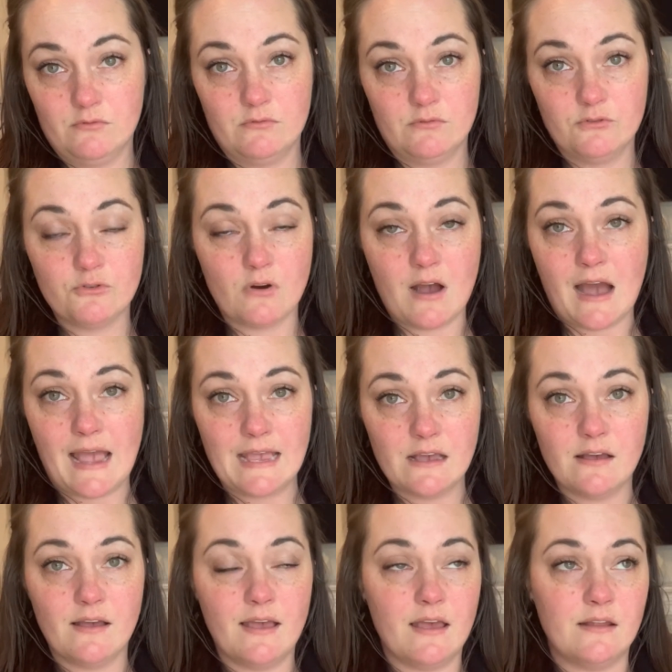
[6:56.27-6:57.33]
dry
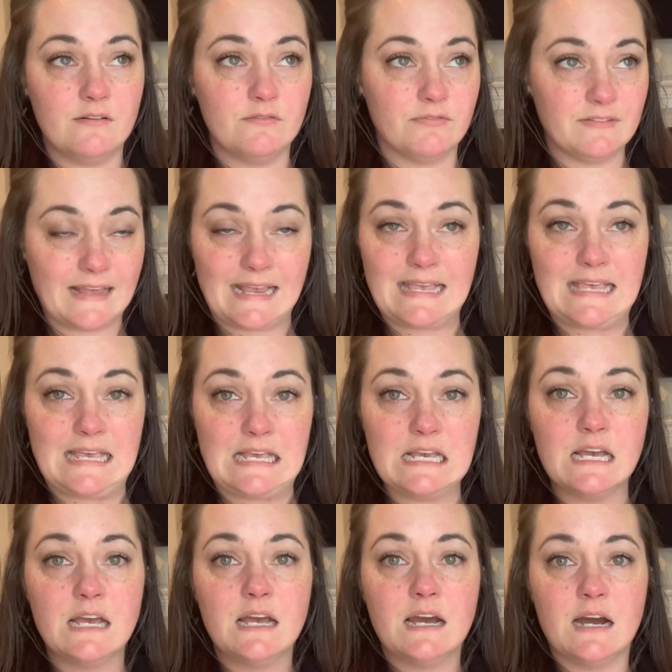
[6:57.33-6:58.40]
and flaky.
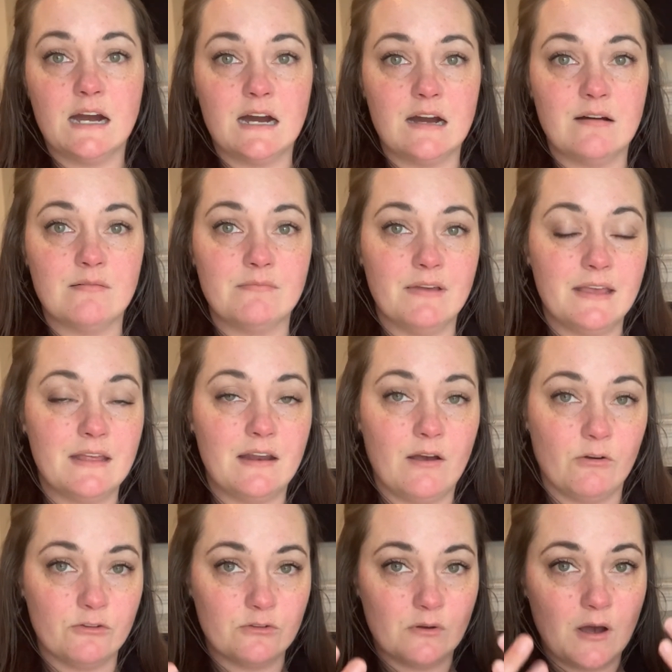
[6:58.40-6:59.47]
It
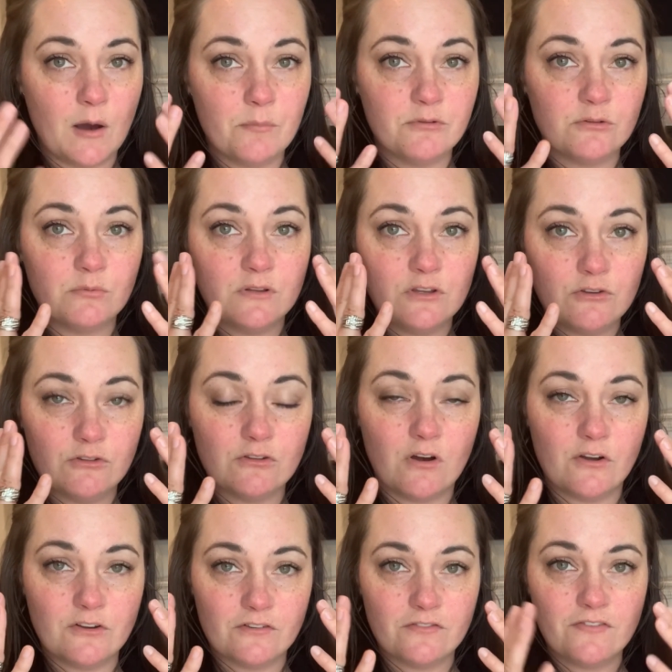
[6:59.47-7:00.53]
also helps when you use it
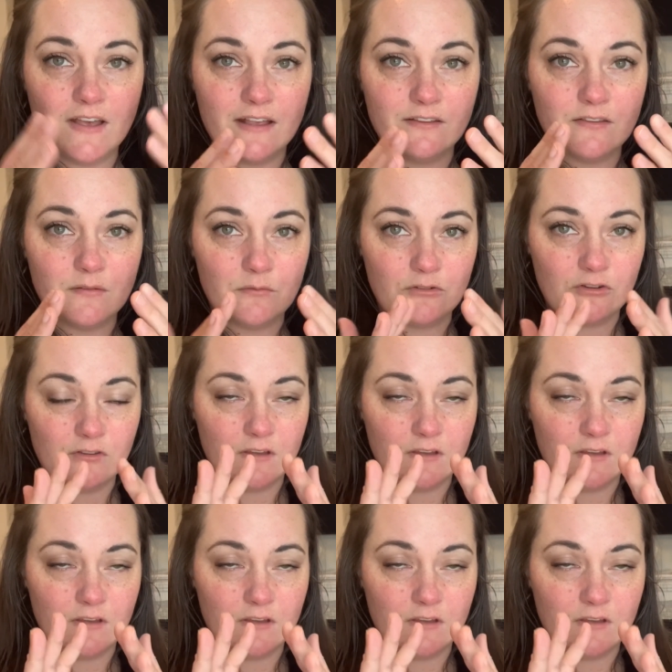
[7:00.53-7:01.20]
on your face. It just